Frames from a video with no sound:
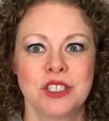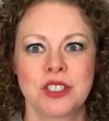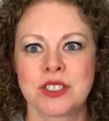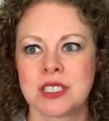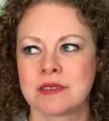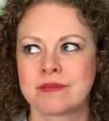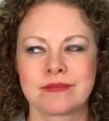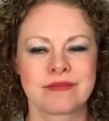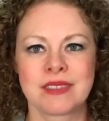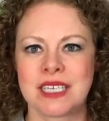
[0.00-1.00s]
just to
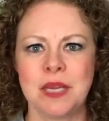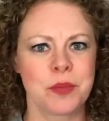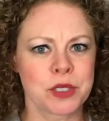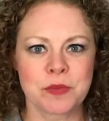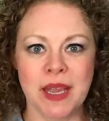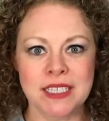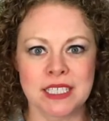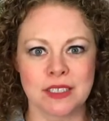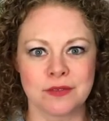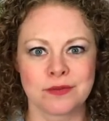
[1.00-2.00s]
keep
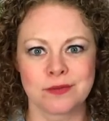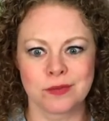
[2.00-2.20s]
perspective